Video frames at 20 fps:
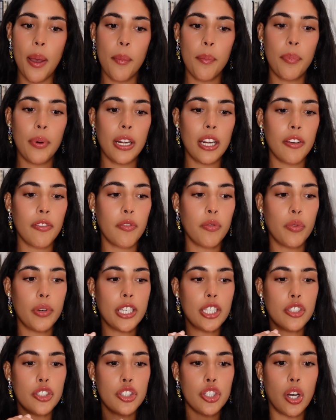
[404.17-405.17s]
But if
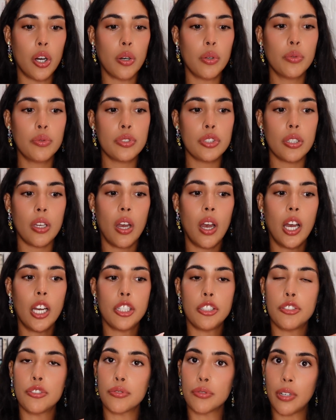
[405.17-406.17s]
we don't
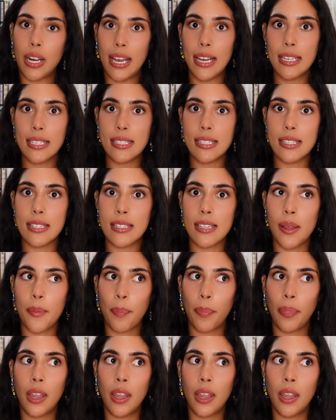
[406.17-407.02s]
address